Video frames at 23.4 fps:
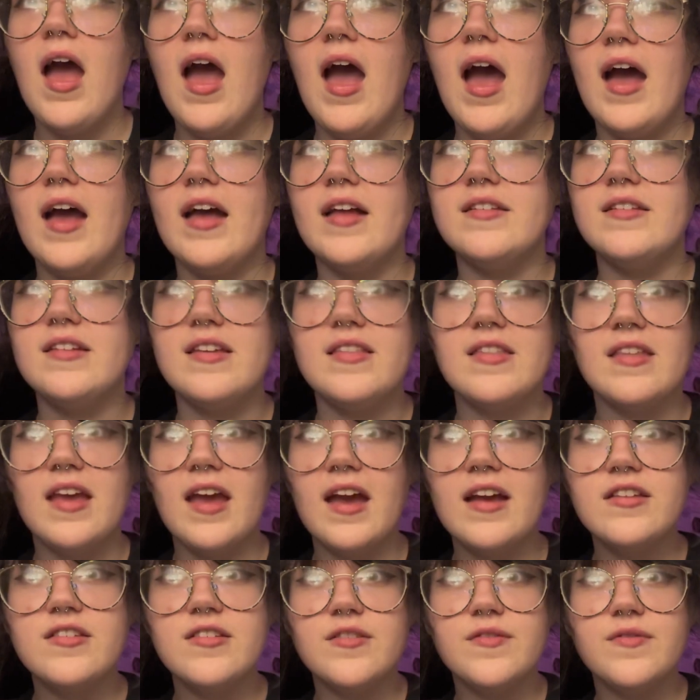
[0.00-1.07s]
And in the
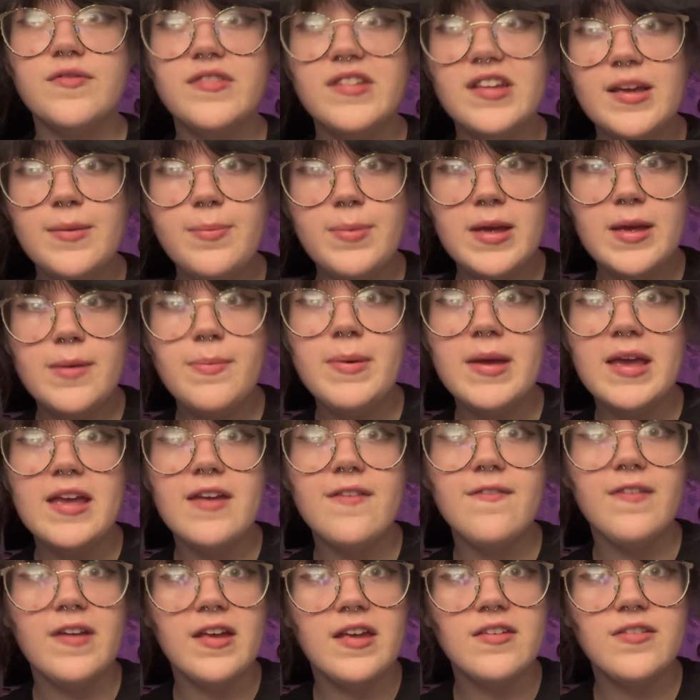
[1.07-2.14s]
case of
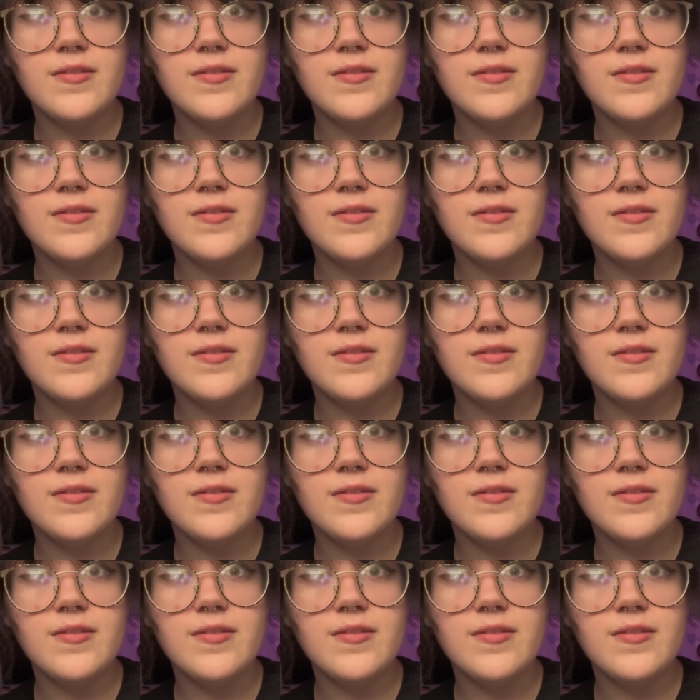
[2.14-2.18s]
DPP v.